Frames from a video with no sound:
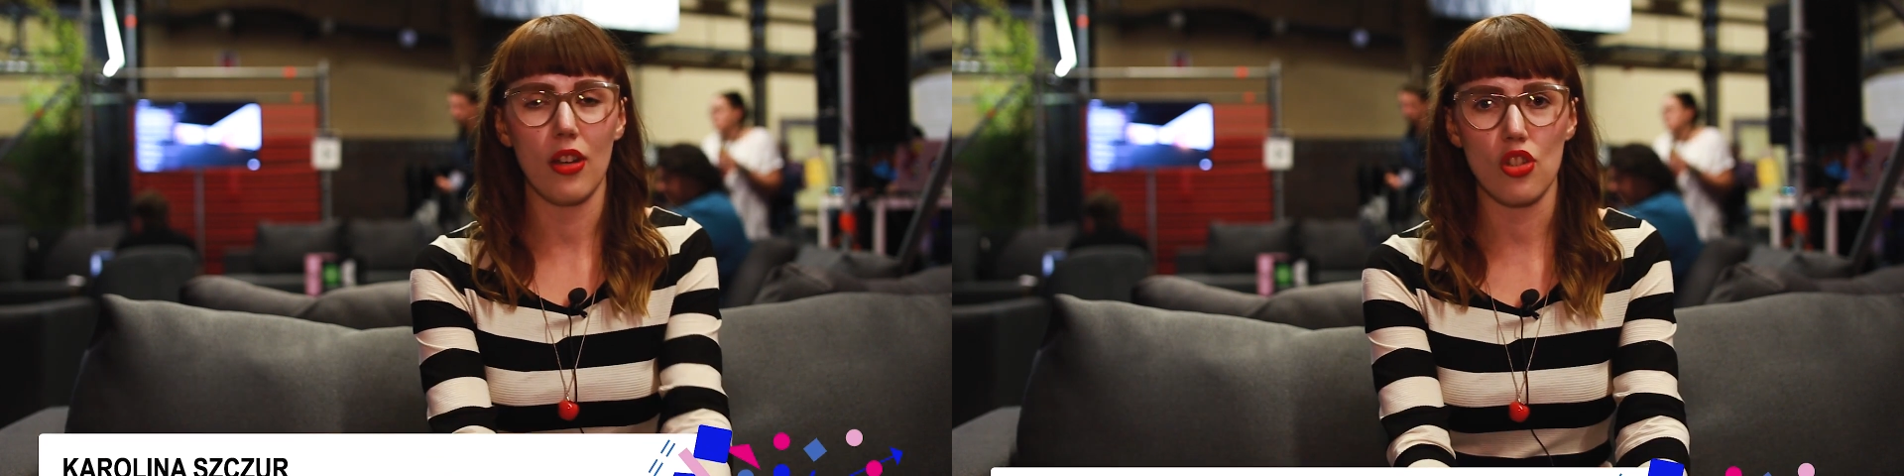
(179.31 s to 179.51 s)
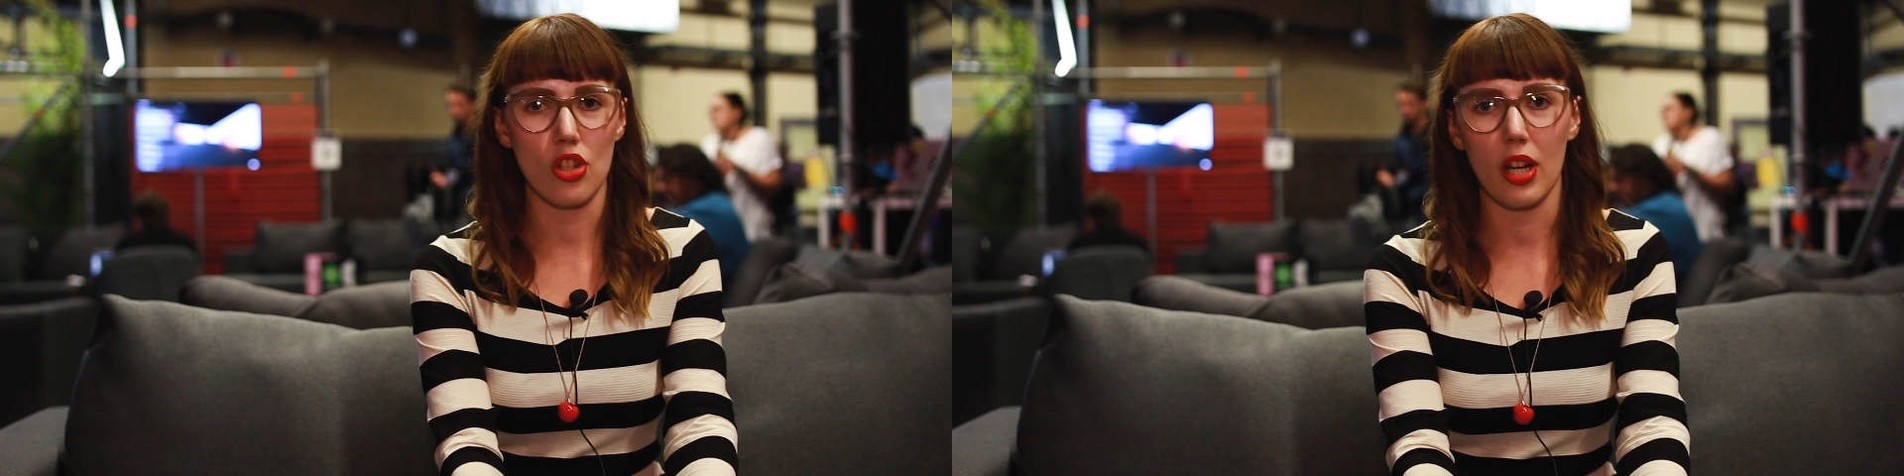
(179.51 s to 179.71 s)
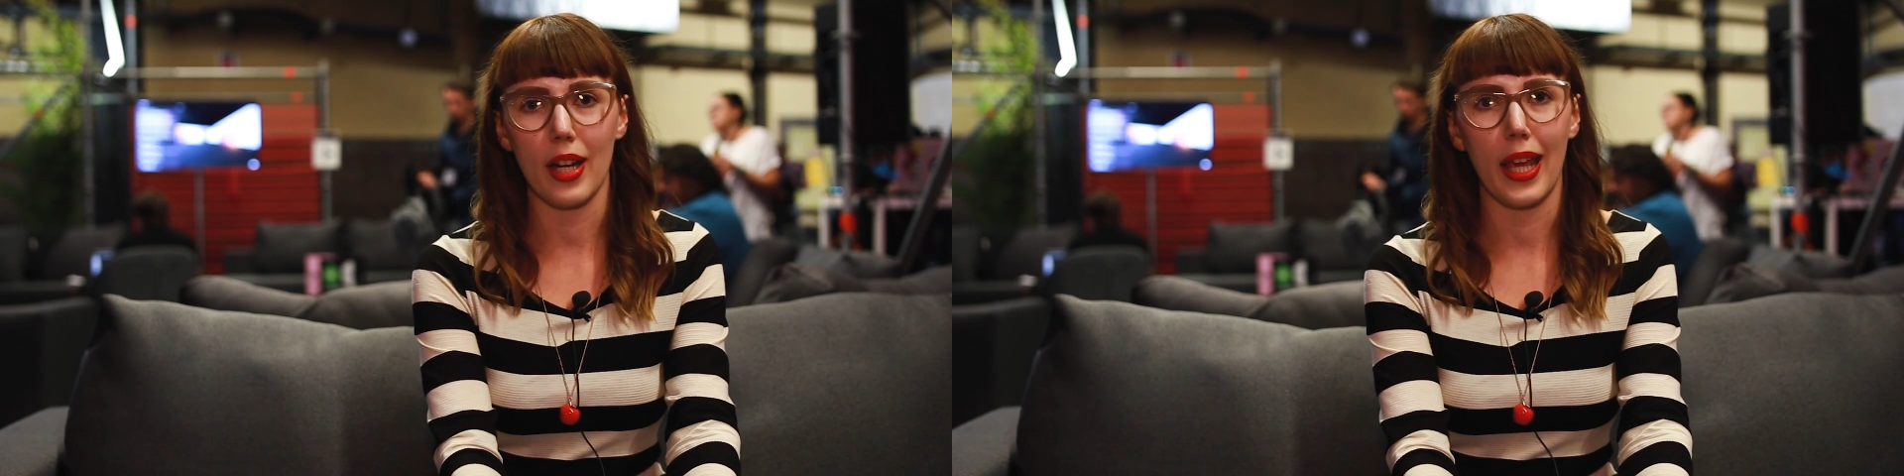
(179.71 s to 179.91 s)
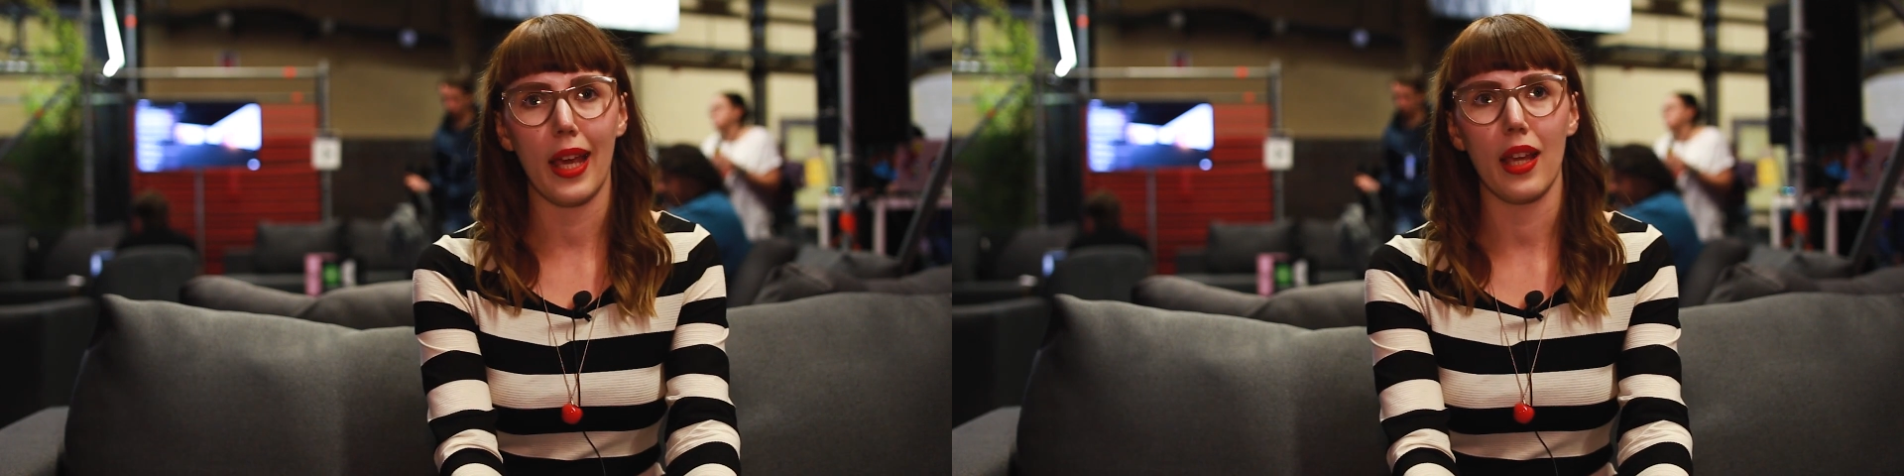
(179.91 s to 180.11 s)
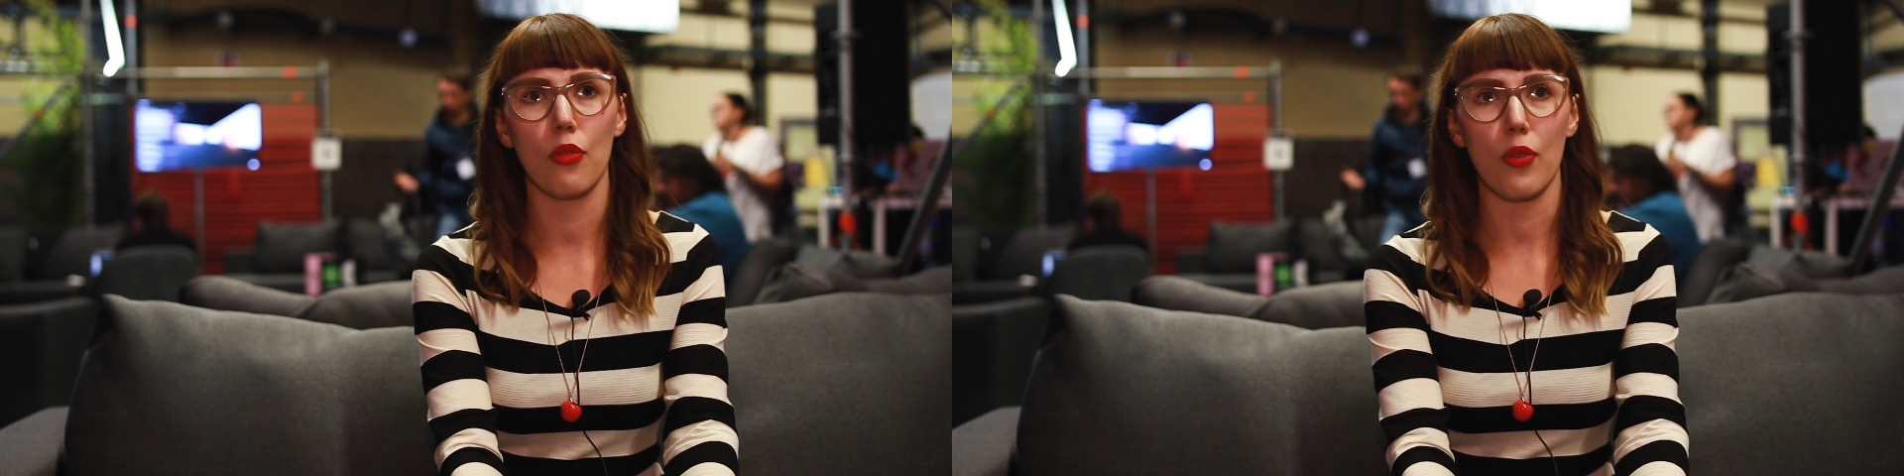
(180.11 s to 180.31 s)

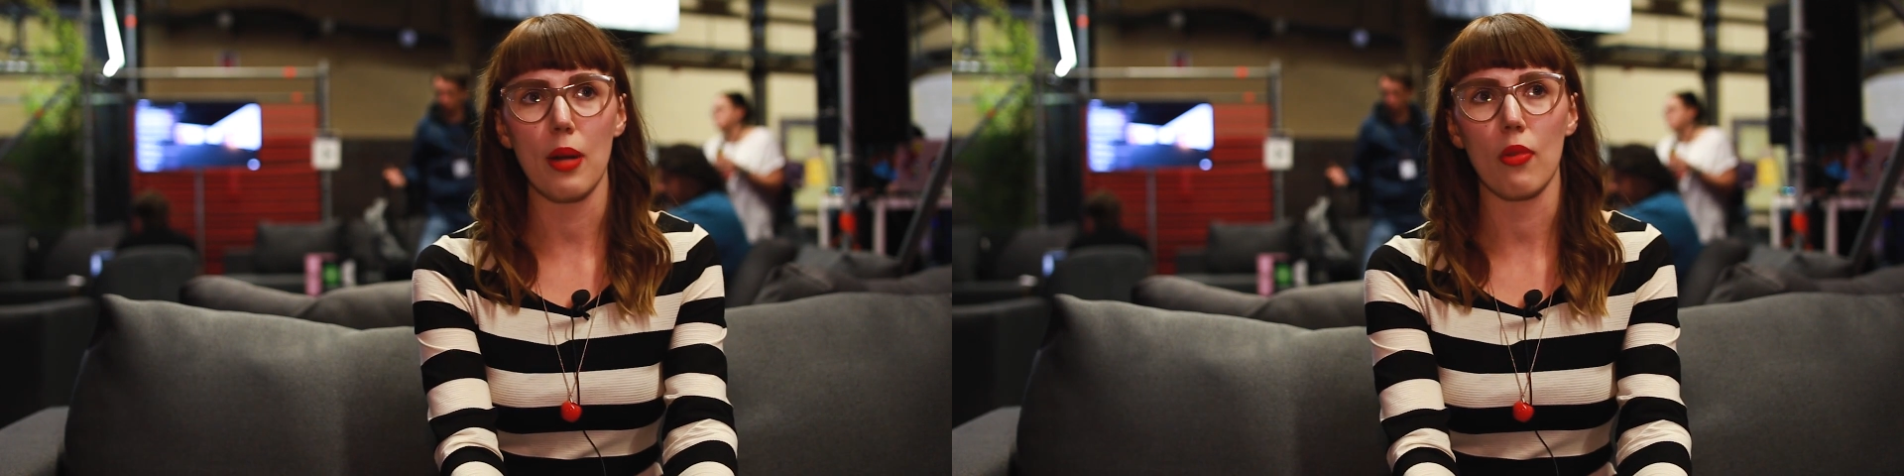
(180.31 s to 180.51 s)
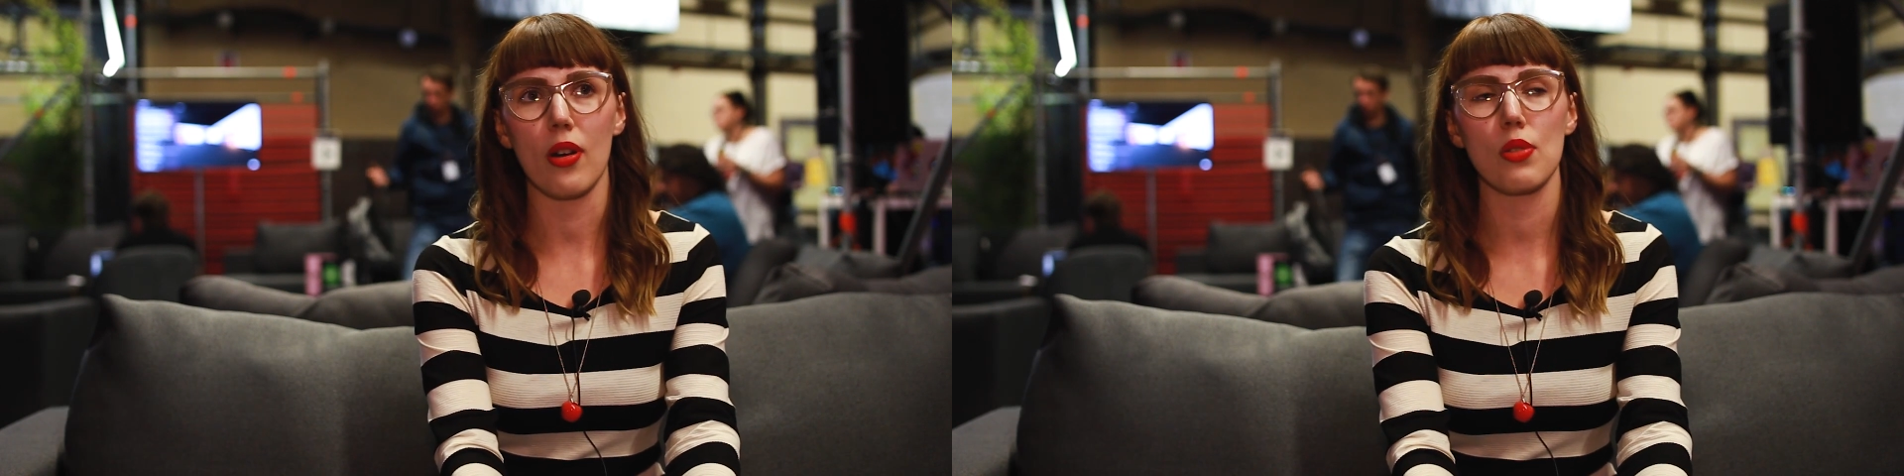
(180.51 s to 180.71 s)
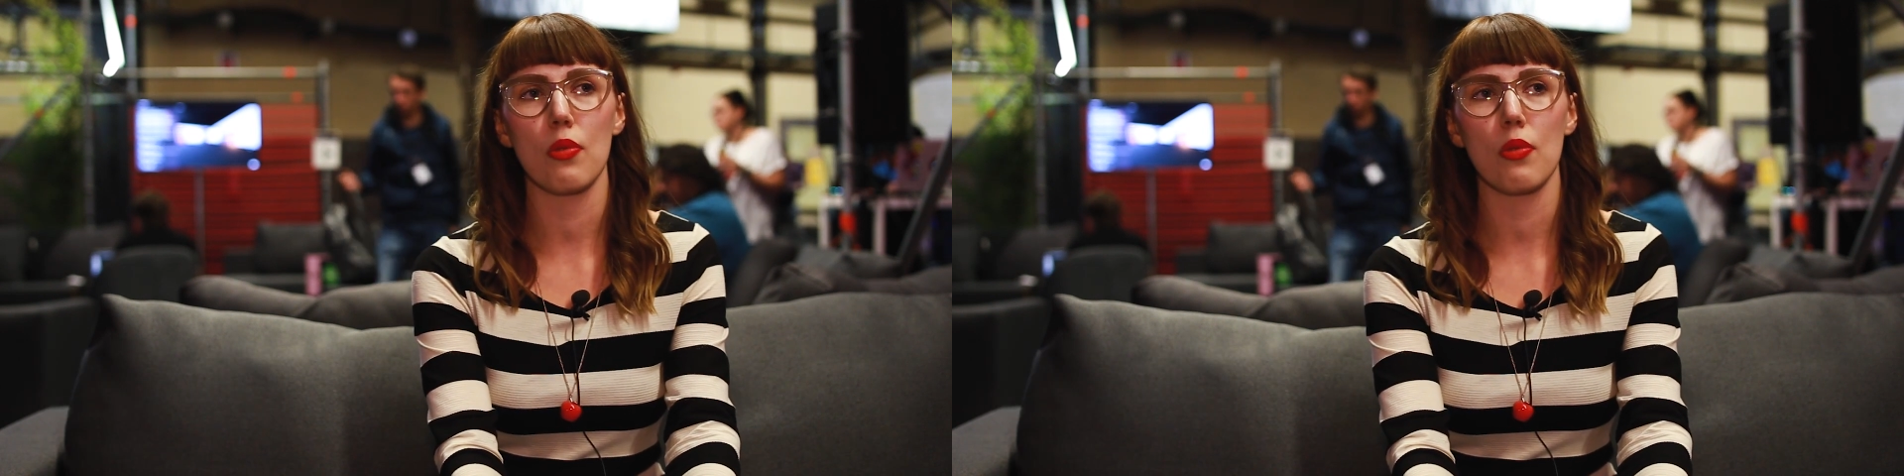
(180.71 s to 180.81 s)
engineering and frameworks.